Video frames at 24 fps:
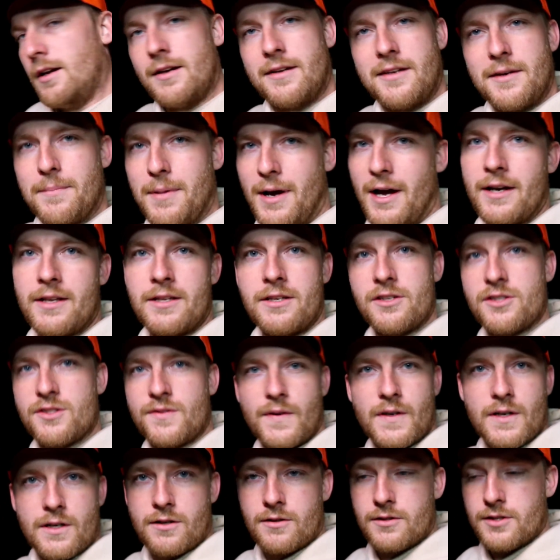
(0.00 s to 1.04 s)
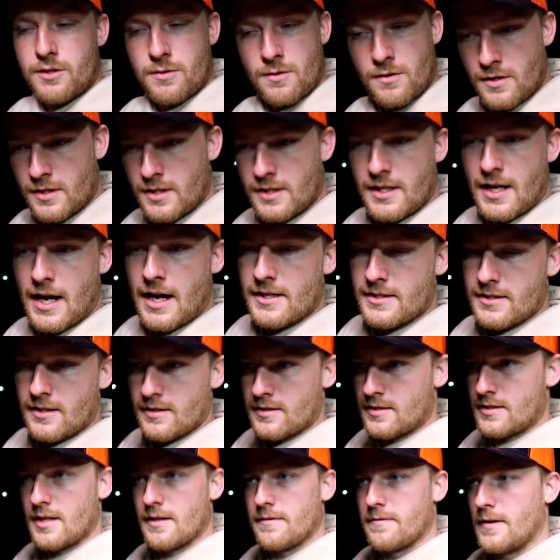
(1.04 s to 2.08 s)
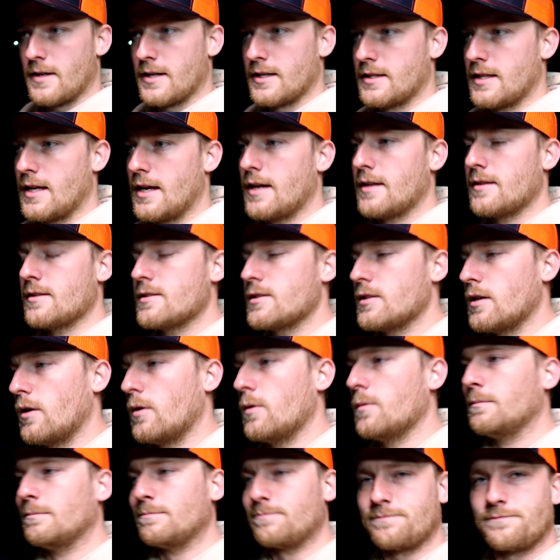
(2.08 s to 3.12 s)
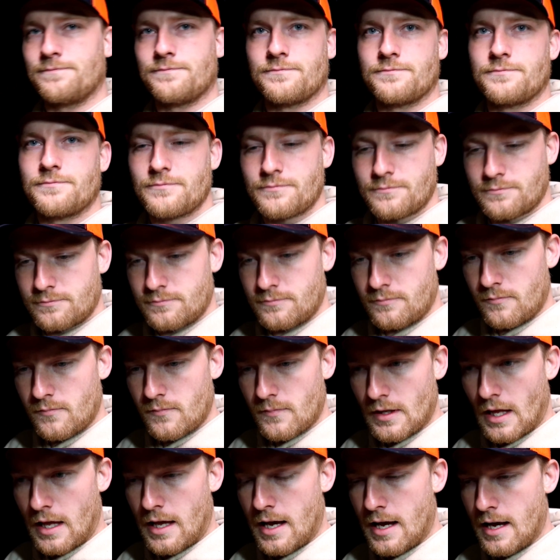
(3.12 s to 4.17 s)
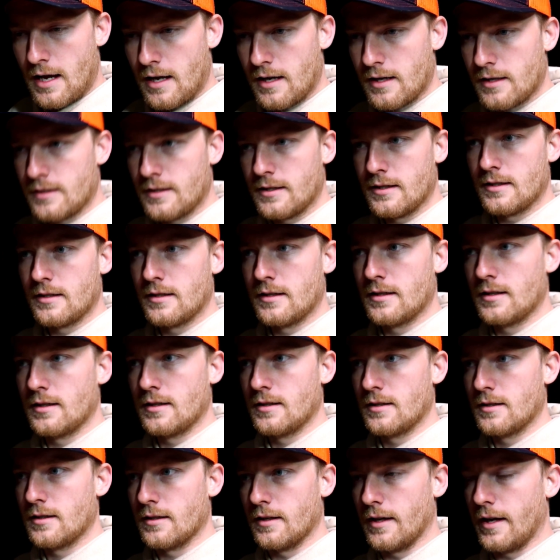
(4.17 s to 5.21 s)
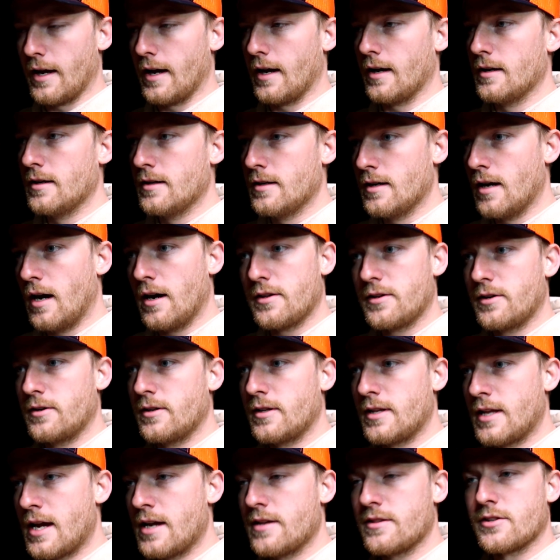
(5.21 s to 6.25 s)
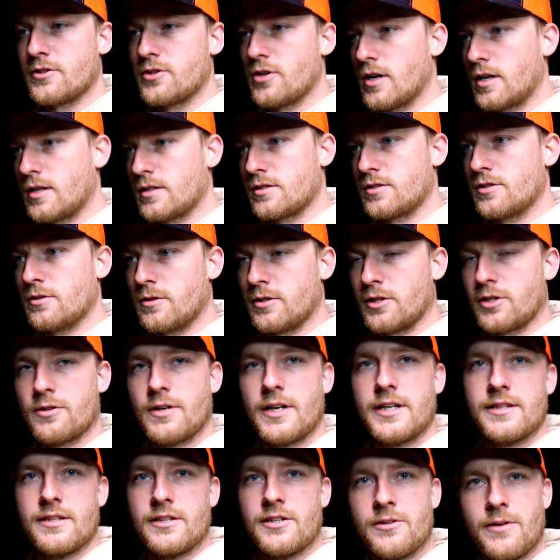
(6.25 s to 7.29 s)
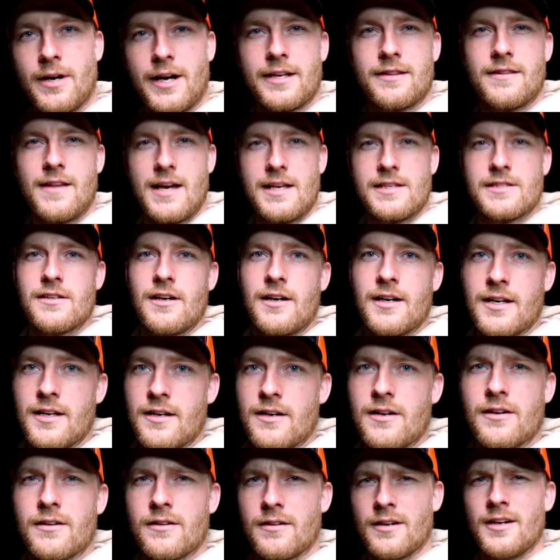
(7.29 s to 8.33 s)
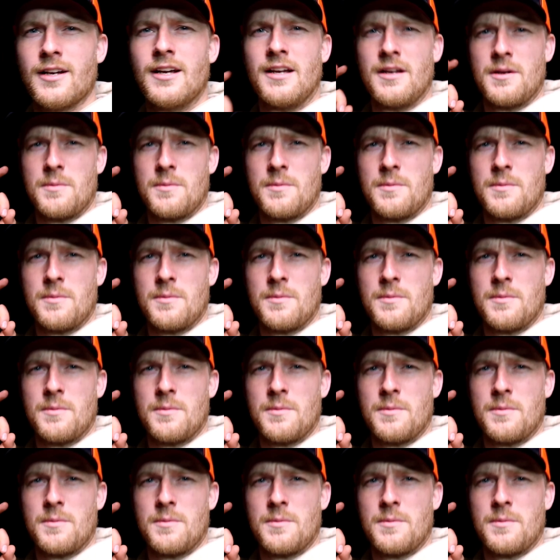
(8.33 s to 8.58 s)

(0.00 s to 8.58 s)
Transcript: you're buying a used vehicle, you're rolling dice on stuff like that. So yeah, other than that, the truck is doing great. The new headlights on it are